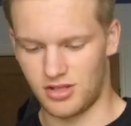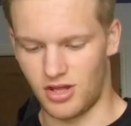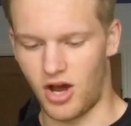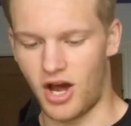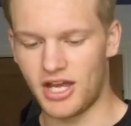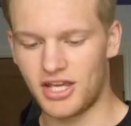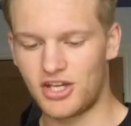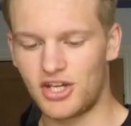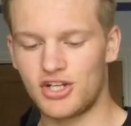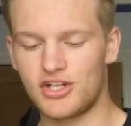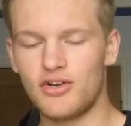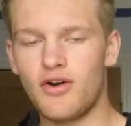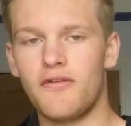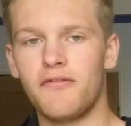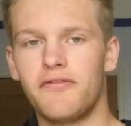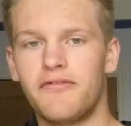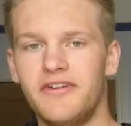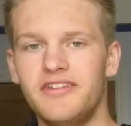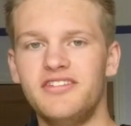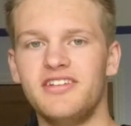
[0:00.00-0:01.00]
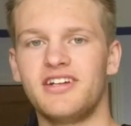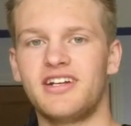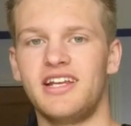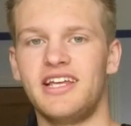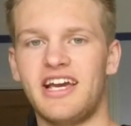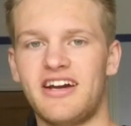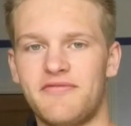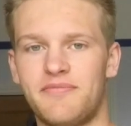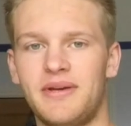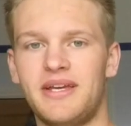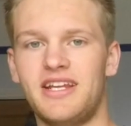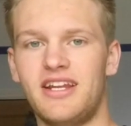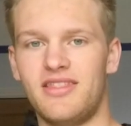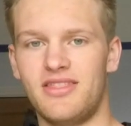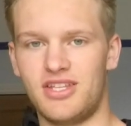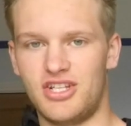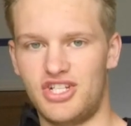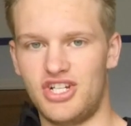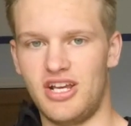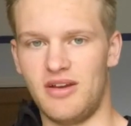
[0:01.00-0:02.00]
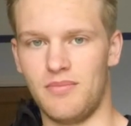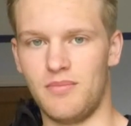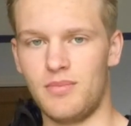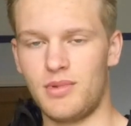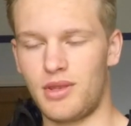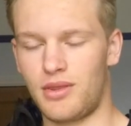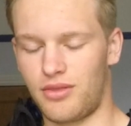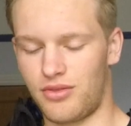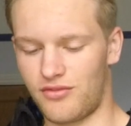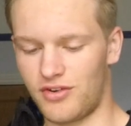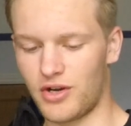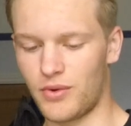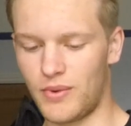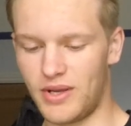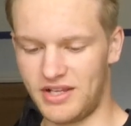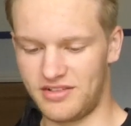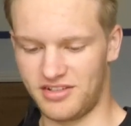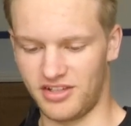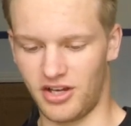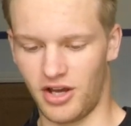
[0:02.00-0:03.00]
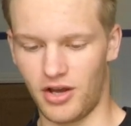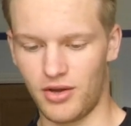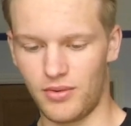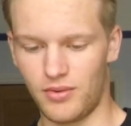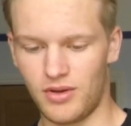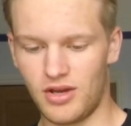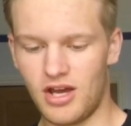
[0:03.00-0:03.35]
I could not physically have been in the gym three weeks ago.